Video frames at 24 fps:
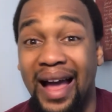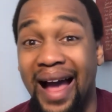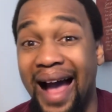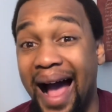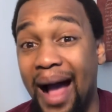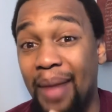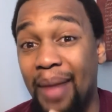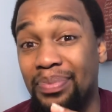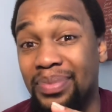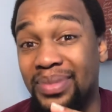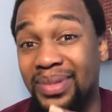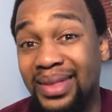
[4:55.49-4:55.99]

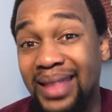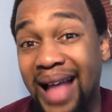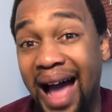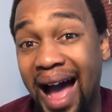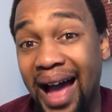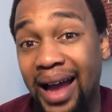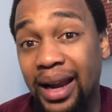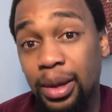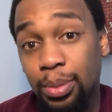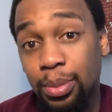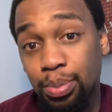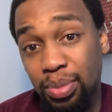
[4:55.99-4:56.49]
I'm
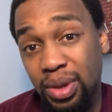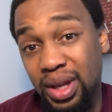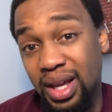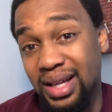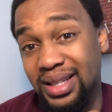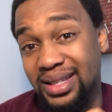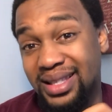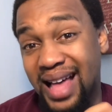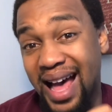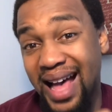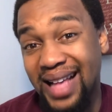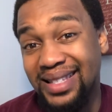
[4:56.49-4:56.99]
not,
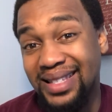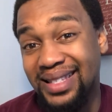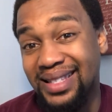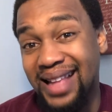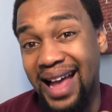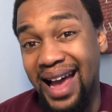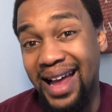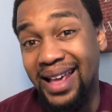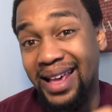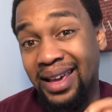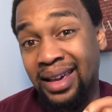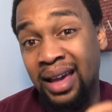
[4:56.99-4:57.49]
because that's
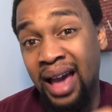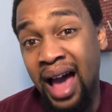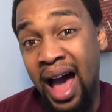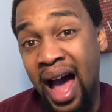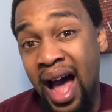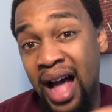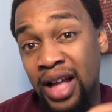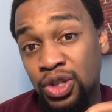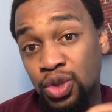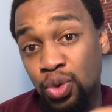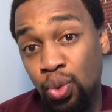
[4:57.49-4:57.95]
not in God's